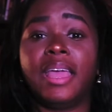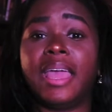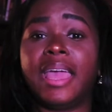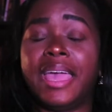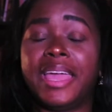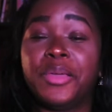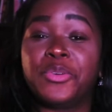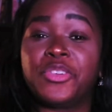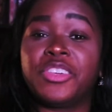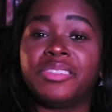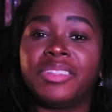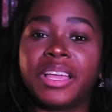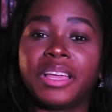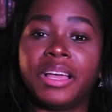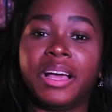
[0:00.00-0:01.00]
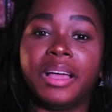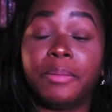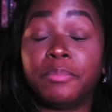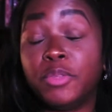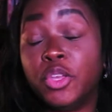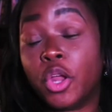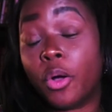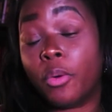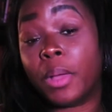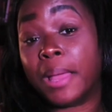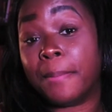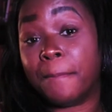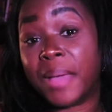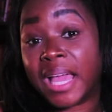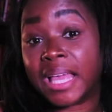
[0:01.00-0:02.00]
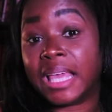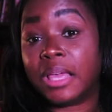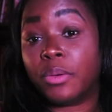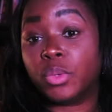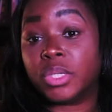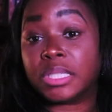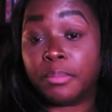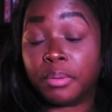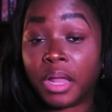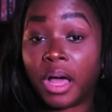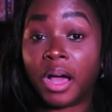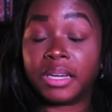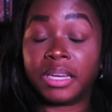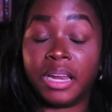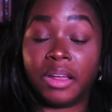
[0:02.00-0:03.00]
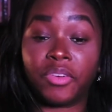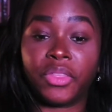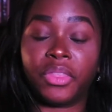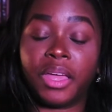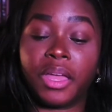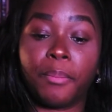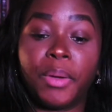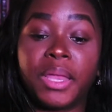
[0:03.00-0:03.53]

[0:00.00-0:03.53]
and it was just like you know, and Becky was a blonde and everything.